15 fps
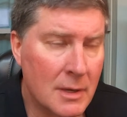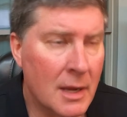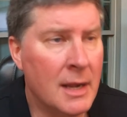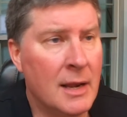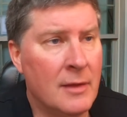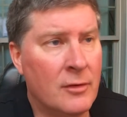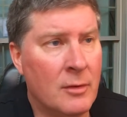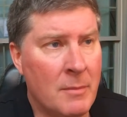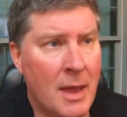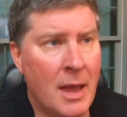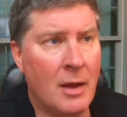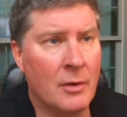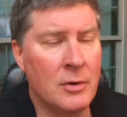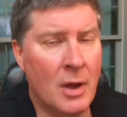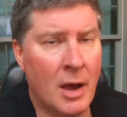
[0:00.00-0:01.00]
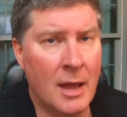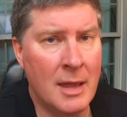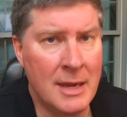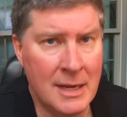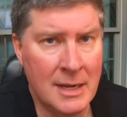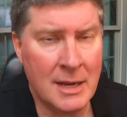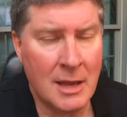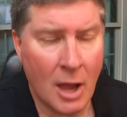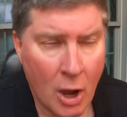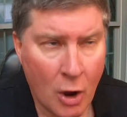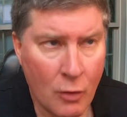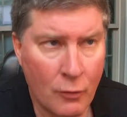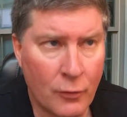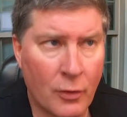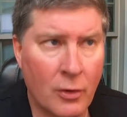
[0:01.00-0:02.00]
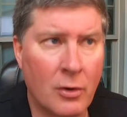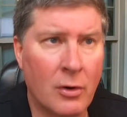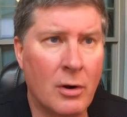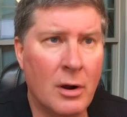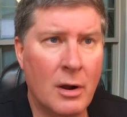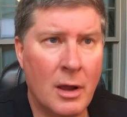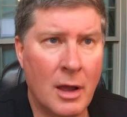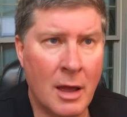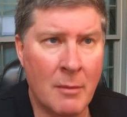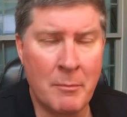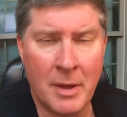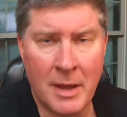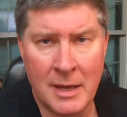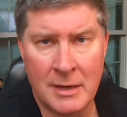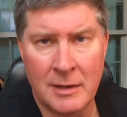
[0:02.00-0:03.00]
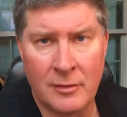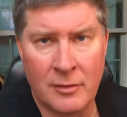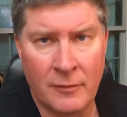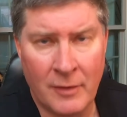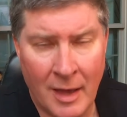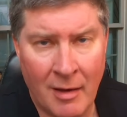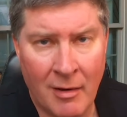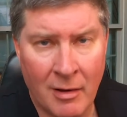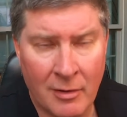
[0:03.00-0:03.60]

and it's about not eating overabundance of high